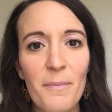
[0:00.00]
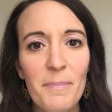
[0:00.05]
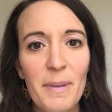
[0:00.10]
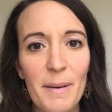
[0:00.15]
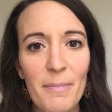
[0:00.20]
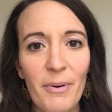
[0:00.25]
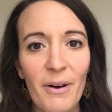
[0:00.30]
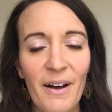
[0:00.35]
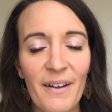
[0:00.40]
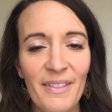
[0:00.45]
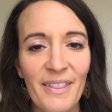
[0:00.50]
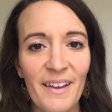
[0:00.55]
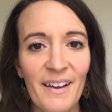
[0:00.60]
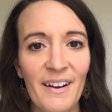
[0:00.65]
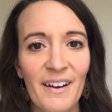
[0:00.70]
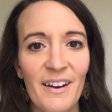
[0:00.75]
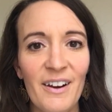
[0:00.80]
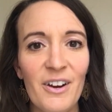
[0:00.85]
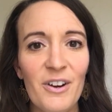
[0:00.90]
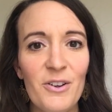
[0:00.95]
people out
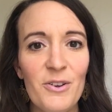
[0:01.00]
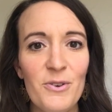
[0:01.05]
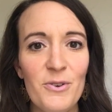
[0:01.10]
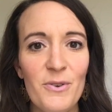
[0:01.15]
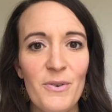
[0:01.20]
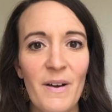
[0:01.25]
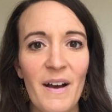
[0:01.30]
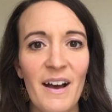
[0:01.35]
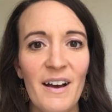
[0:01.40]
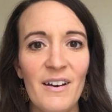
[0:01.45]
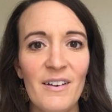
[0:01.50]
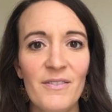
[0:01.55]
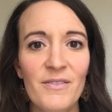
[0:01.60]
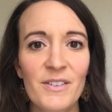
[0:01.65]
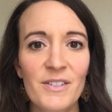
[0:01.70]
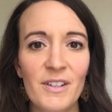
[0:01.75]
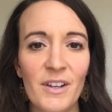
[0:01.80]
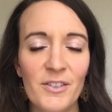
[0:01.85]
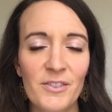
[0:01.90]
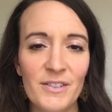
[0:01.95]
there who
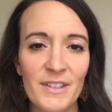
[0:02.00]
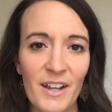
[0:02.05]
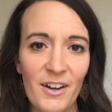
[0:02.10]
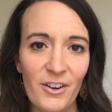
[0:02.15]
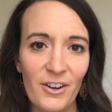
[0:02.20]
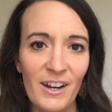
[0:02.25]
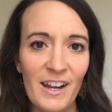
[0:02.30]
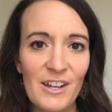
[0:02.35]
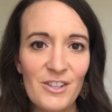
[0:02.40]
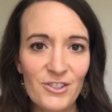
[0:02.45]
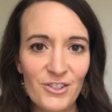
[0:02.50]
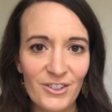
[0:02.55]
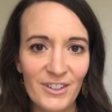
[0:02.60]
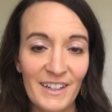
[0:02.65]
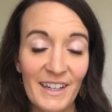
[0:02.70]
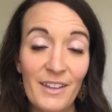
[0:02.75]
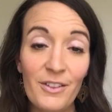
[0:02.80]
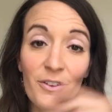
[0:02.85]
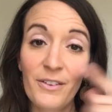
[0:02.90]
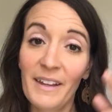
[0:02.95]
have daughters that are
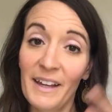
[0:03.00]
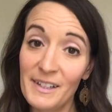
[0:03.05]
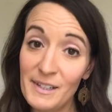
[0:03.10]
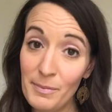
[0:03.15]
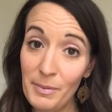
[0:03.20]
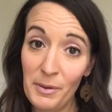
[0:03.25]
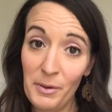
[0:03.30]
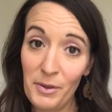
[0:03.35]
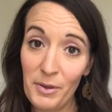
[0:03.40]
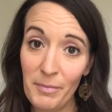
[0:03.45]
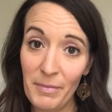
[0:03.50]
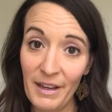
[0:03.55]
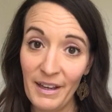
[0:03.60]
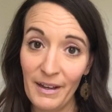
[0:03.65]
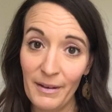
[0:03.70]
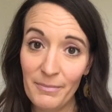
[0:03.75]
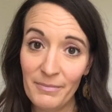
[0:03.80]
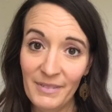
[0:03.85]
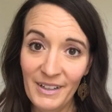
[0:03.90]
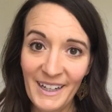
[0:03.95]
entering, either like to play with your makeup,